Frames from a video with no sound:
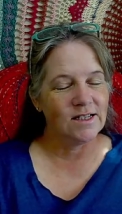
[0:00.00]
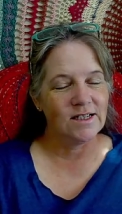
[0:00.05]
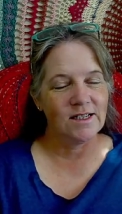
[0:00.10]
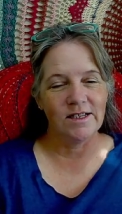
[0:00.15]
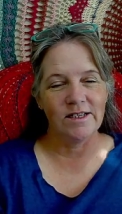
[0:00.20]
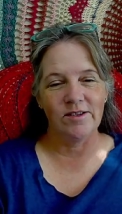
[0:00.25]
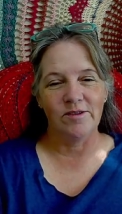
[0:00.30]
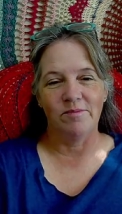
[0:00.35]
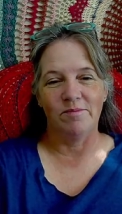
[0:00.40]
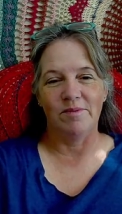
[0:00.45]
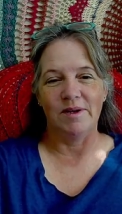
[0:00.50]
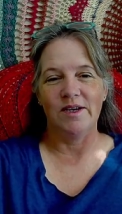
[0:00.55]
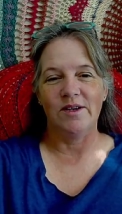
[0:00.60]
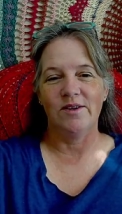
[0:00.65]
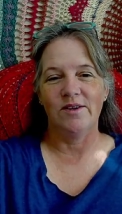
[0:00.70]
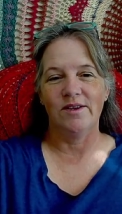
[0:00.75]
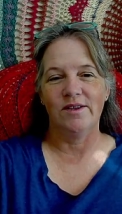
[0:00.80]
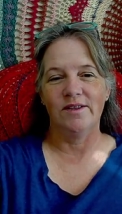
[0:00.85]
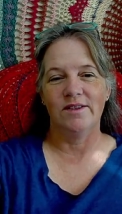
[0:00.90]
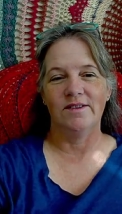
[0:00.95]
a little better
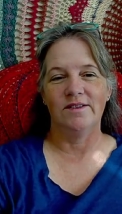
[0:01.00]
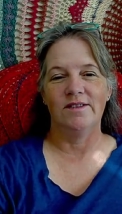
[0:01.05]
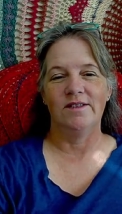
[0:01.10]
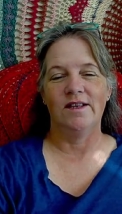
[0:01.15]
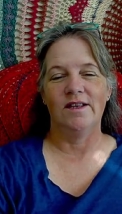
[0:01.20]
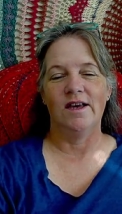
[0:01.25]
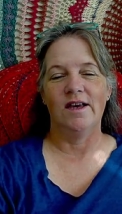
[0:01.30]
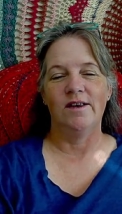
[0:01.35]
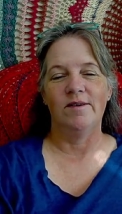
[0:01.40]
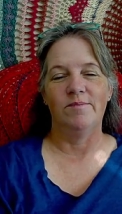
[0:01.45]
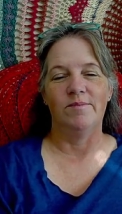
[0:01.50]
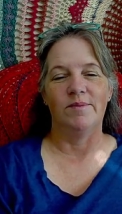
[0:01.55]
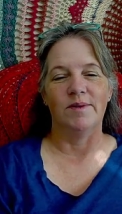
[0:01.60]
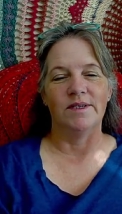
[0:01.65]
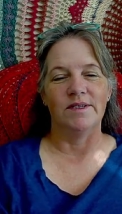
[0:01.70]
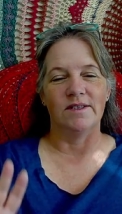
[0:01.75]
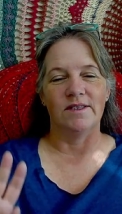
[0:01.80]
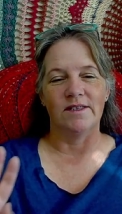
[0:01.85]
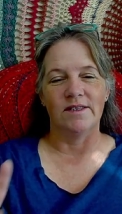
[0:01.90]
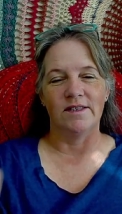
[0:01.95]
on this side, but
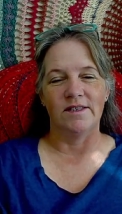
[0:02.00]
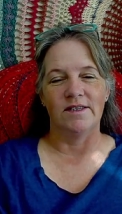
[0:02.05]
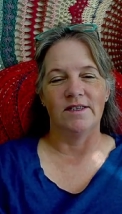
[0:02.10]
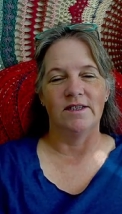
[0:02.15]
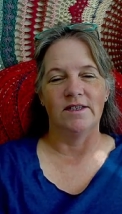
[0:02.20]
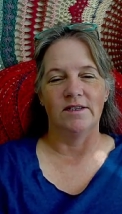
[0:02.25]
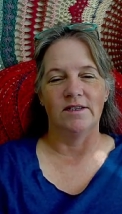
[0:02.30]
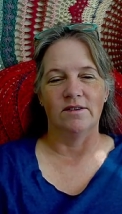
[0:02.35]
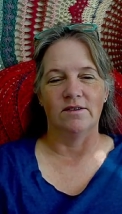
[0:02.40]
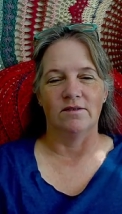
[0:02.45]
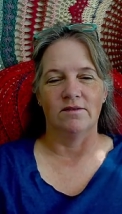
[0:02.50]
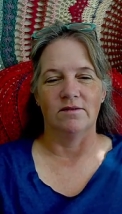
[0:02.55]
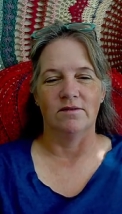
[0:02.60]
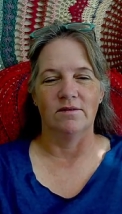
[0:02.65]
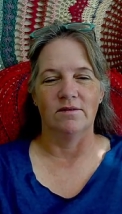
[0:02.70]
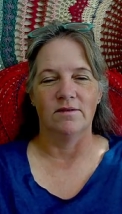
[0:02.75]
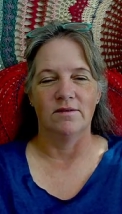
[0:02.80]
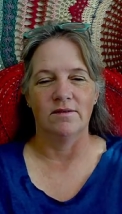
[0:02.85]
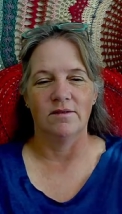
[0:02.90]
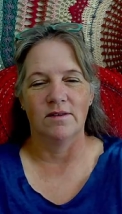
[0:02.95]
it still
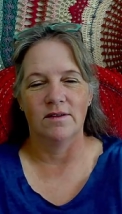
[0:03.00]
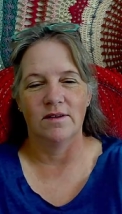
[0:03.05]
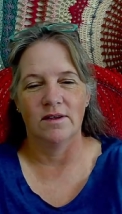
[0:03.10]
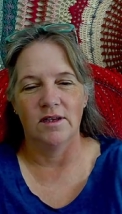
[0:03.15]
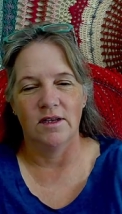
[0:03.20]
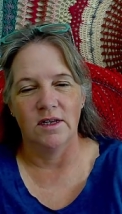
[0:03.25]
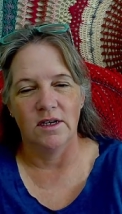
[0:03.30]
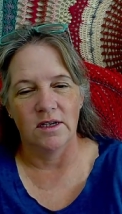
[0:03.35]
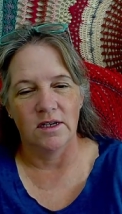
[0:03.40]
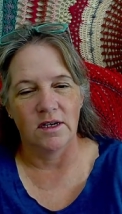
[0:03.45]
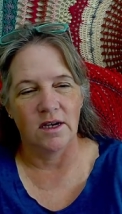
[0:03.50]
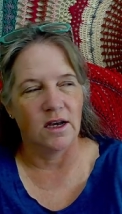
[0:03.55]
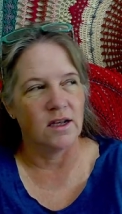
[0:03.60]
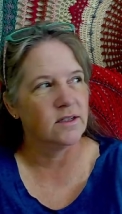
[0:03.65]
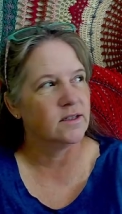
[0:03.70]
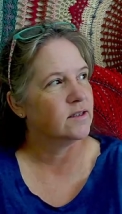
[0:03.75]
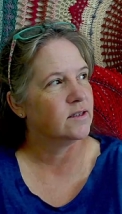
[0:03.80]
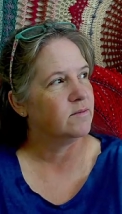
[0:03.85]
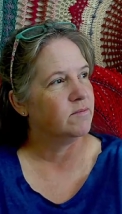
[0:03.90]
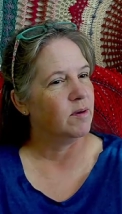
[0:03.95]

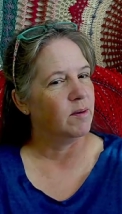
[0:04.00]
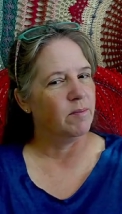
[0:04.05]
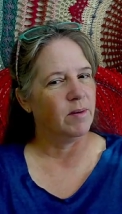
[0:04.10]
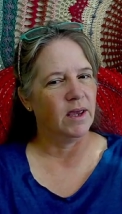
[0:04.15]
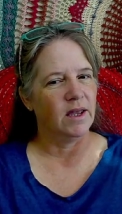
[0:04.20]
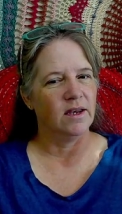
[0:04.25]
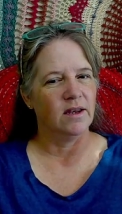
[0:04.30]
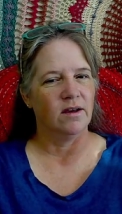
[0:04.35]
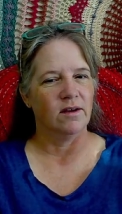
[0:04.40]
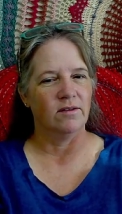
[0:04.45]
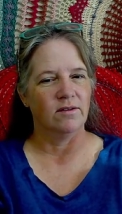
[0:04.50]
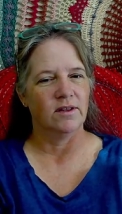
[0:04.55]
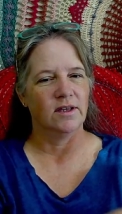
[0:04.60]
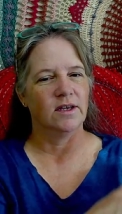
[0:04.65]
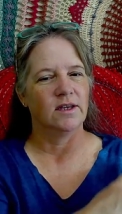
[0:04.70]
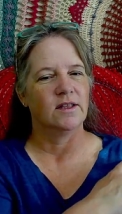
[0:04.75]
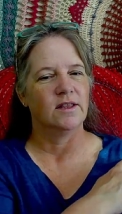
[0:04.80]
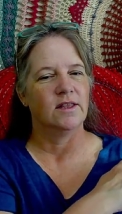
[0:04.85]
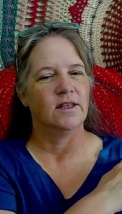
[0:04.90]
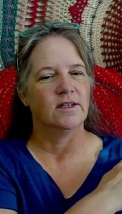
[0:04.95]
causes me pain. Oh look,
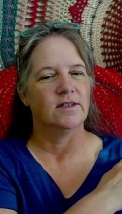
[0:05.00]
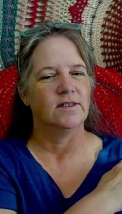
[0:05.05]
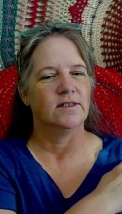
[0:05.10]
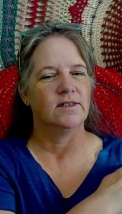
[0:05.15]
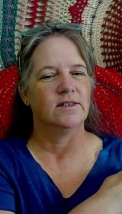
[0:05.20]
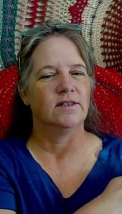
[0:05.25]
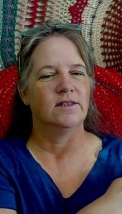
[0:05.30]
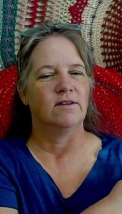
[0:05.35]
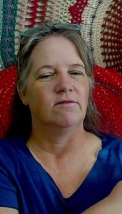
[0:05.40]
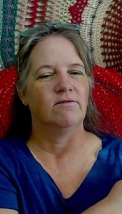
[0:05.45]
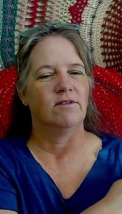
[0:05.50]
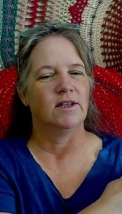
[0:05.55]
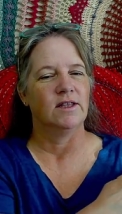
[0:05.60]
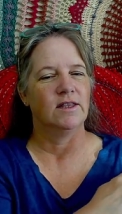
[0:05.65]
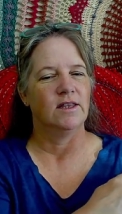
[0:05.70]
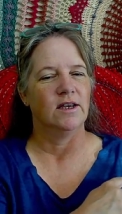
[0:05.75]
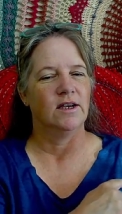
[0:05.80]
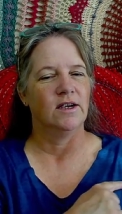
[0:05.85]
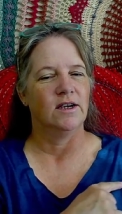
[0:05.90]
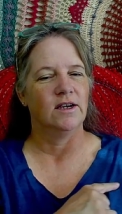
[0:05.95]
that's right
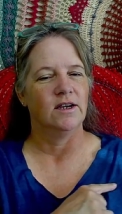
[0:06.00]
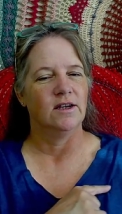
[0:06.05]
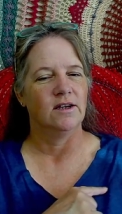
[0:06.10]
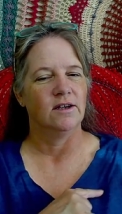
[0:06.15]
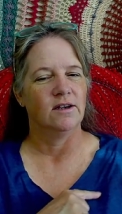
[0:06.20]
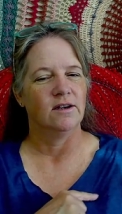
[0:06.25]
there